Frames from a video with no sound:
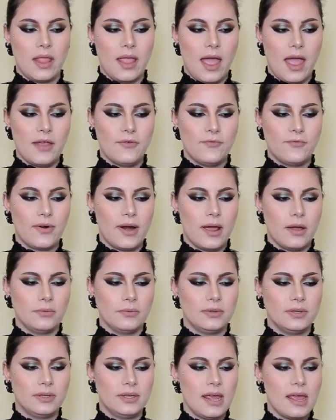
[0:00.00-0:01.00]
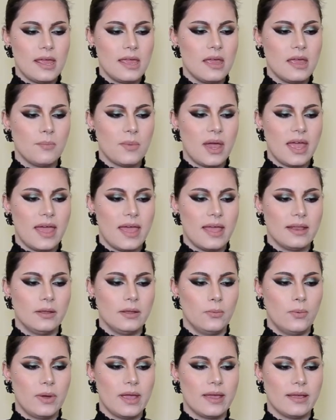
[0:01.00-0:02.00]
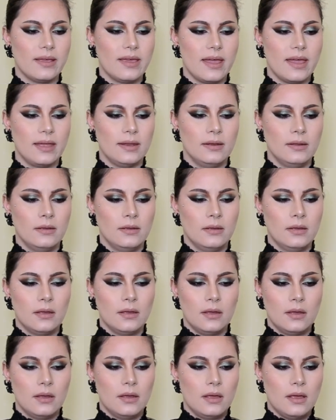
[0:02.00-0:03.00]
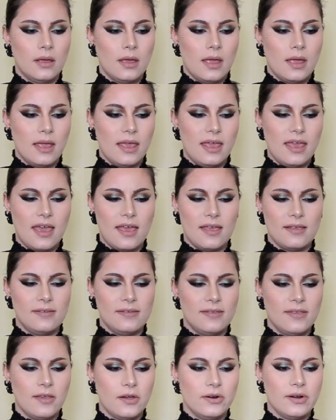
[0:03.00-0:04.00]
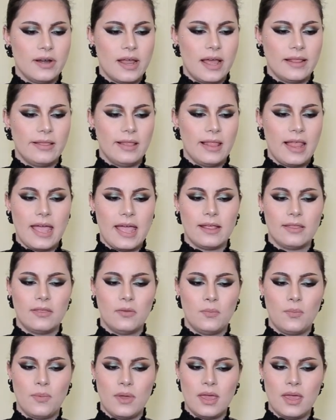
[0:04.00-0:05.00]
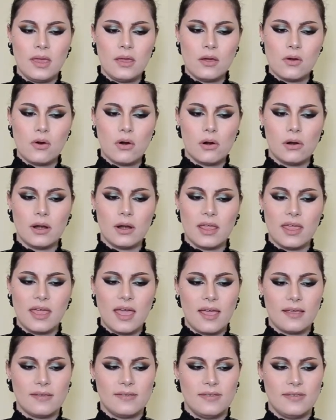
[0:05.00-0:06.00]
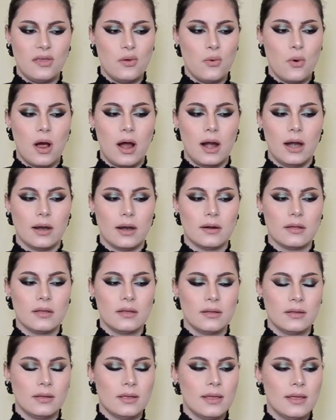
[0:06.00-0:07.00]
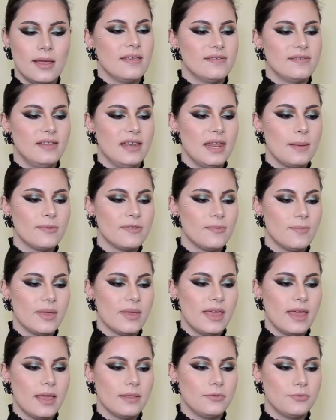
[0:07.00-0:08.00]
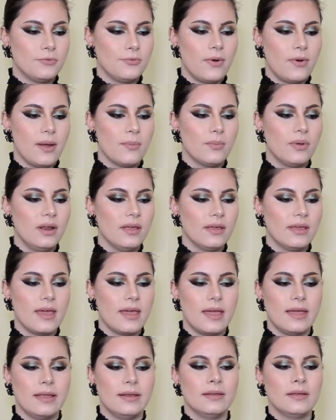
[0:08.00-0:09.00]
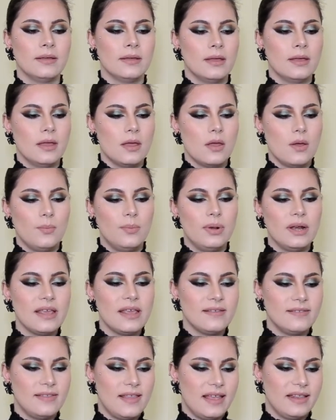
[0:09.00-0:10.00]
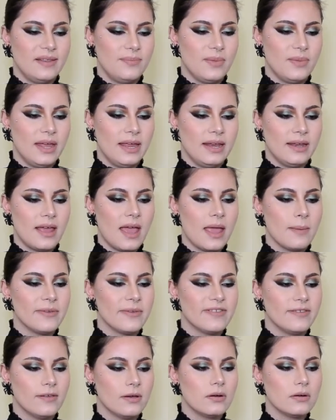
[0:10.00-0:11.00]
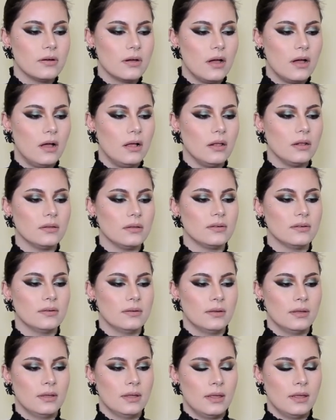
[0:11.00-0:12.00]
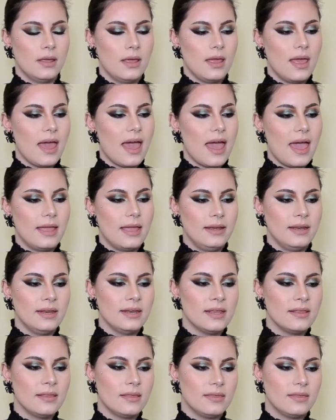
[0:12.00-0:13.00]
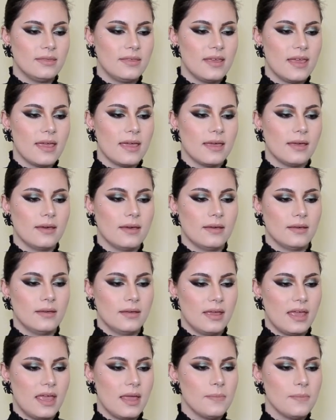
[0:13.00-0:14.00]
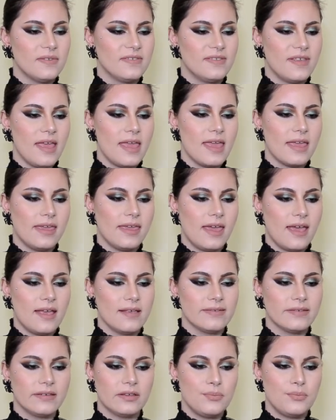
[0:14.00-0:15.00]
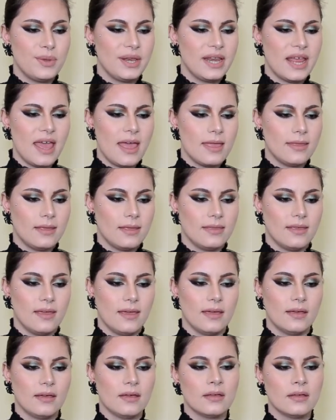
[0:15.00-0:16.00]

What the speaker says: I frowned, taking my hand away again. Yes, you're not lying to me, or yes, you are. His lips began to tremble again. Please let me in, I'm so cold. I needed to think. Him saying yes could mean anything.